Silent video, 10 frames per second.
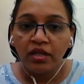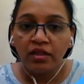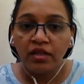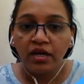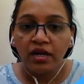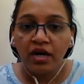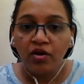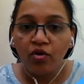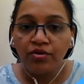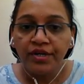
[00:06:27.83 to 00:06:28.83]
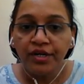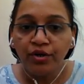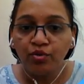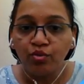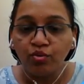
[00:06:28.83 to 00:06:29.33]
there are already
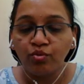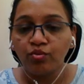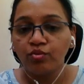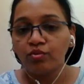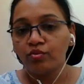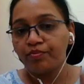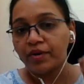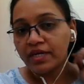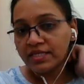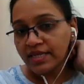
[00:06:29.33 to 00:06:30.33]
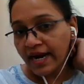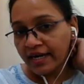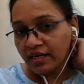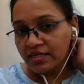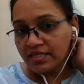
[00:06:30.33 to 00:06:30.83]
two, plus and
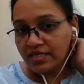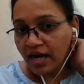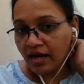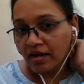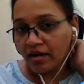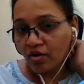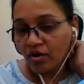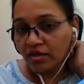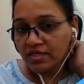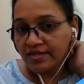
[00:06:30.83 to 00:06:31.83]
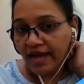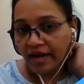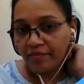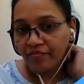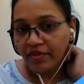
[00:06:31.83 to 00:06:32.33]
star, on the stack,
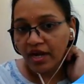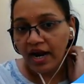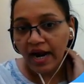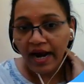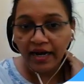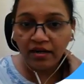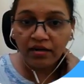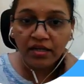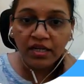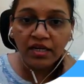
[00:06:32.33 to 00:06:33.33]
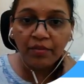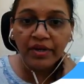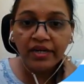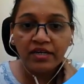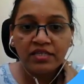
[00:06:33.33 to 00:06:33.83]
and incoming
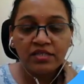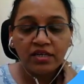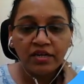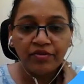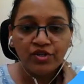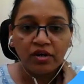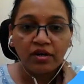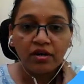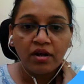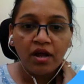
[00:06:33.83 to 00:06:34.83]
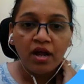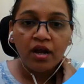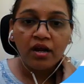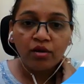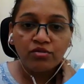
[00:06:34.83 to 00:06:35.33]
is division.
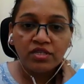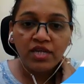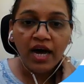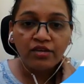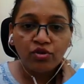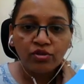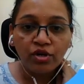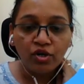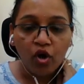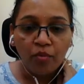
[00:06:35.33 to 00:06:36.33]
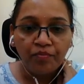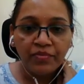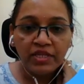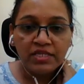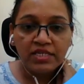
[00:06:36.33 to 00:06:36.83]
Now star is on the top.
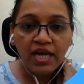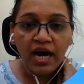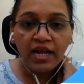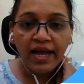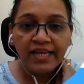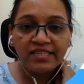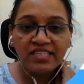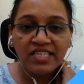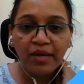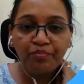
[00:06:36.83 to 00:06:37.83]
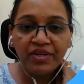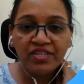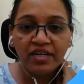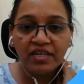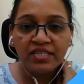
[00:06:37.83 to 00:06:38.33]
Star has the same
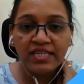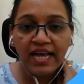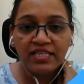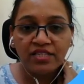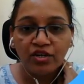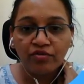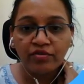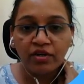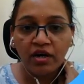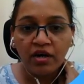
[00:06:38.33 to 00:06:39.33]
precedence as that of the